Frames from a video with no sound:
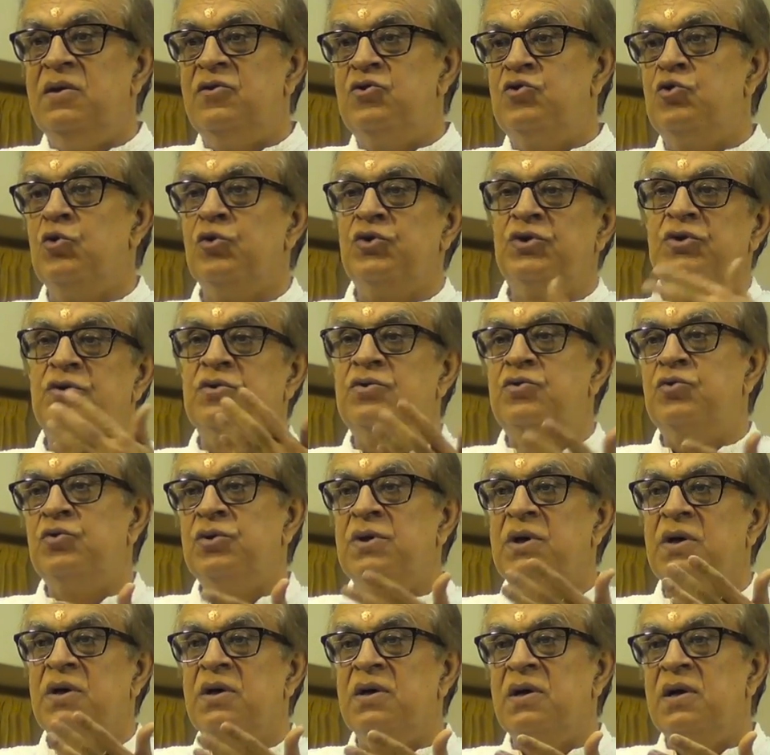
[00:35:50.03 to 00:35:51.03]
truth to
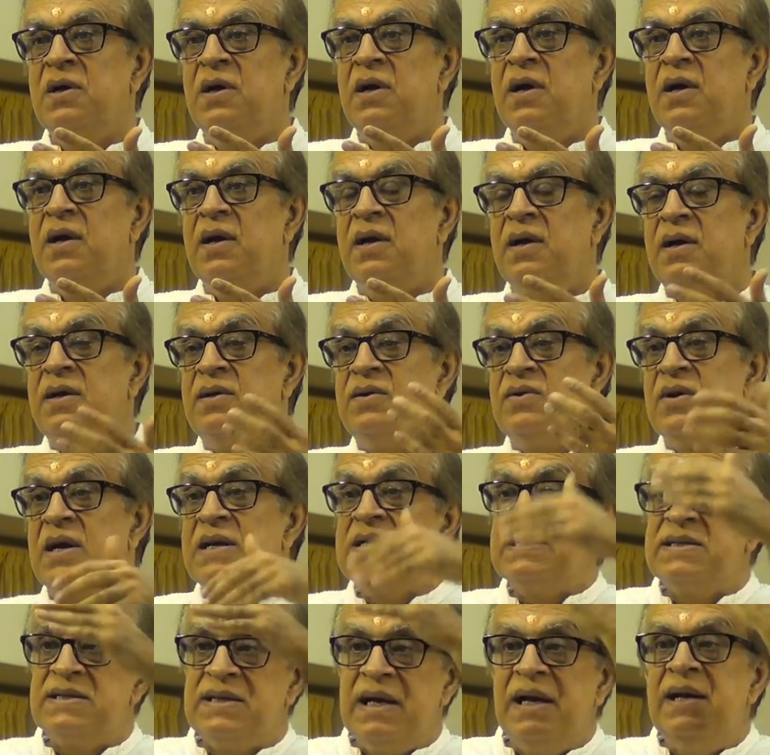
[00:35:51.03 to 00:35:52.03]
the
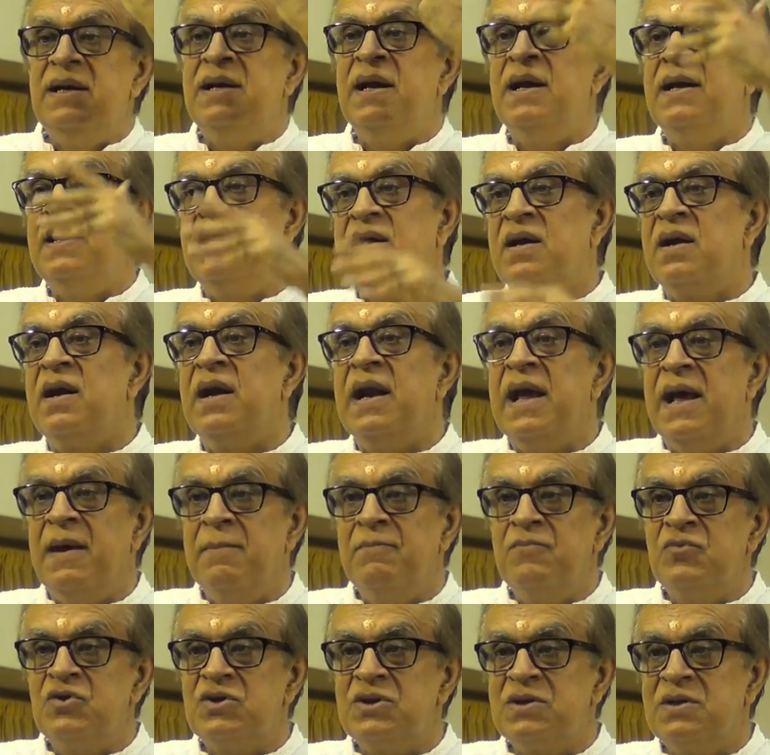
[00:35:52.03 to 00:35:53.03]
transcendent
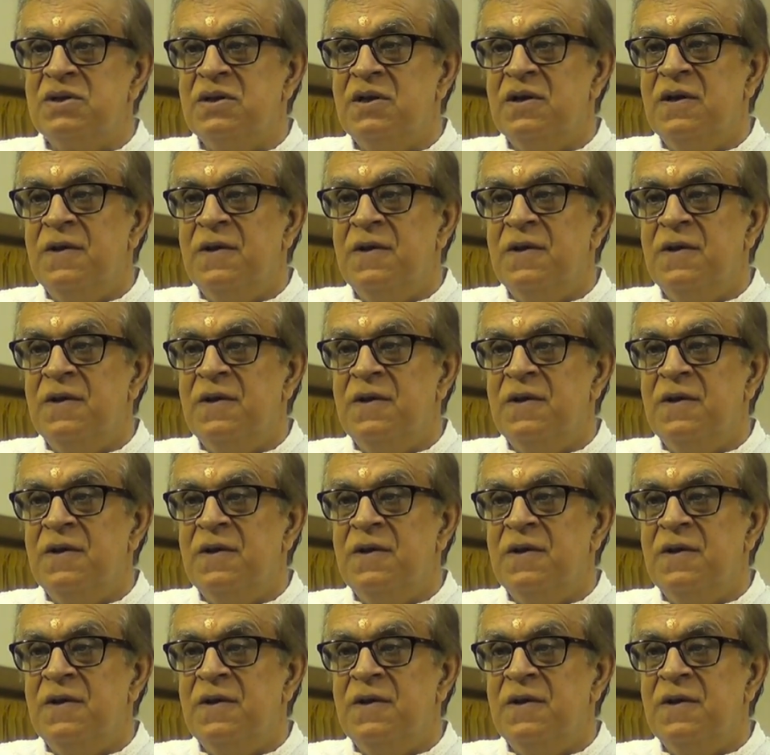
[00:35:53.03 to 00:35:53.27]
claims,